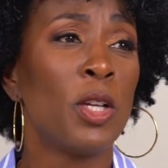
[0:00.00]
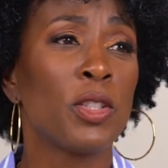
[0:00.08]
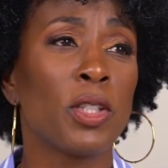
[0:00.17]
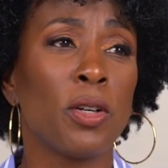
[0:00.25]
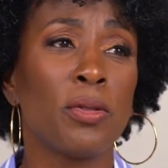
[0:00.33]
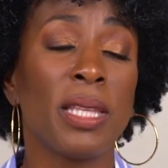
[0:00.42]

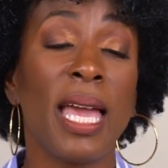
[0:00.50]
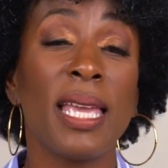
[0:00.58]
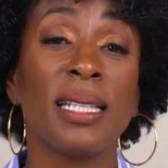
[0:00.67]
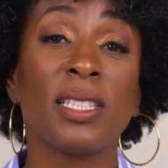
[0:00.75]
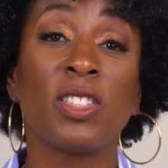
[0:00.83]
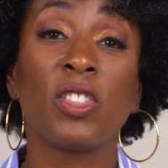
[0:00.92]
So that
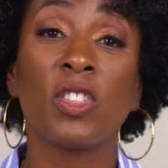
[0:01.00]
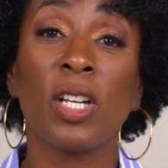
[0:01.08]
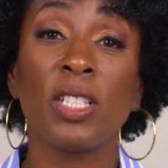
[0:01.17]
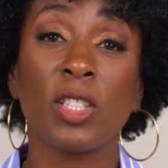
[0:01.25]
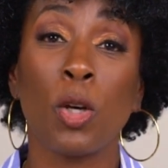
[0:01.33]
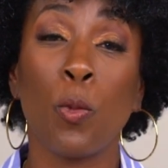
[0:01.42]
is
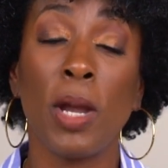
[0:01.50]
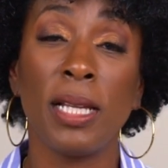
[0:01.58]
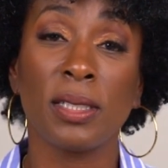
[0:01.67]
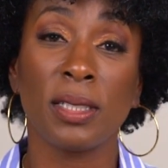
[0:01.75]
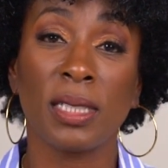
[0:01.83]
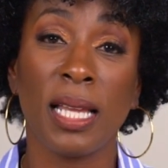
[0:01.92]
such a
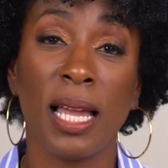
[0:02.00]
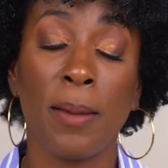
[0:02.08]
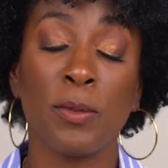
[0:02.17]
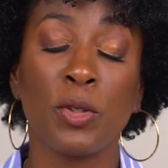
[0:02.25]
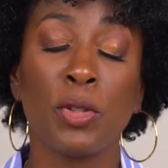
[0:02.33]
waste of time.